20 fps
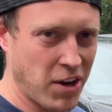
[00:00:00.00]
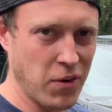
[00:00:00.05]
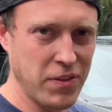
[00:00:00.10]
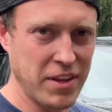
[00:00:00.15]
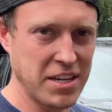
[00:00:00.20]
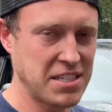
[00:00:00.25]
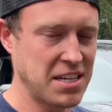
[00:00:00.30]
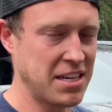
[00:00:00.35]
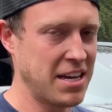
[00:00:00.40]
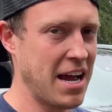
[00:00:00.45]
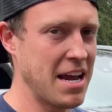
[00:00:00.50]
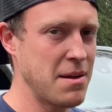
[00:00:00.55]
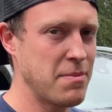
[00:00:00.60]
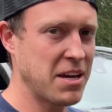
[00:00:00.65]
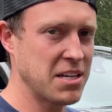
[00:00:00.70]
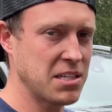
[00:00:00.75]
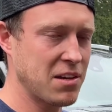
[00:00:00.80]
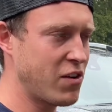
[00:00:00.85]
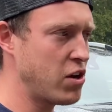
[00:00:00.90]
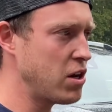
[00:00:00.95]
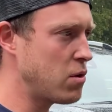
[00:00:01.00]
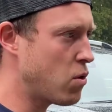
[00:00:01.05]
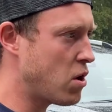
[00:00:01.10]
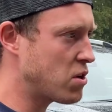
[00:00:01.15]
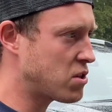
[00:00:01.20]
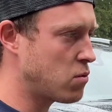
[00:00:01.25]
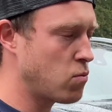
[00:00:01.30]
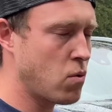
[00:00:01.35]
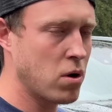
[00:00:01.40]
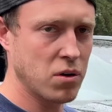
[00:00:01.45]
on this today because I've only
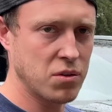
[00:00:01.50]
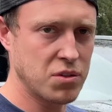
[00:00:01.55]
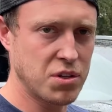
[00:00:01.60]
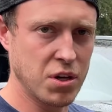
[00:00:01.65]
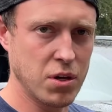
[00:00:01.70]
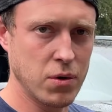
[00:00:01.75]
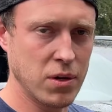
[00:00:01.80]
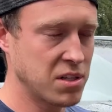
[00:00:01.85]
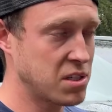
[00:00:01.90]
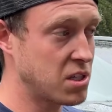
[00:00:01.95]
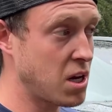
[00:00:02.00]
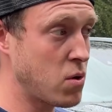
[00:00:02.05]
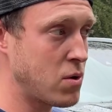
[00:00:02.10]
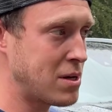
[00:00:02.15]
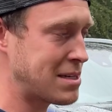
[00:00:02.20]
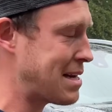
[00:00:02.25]
worked on one or two, and so has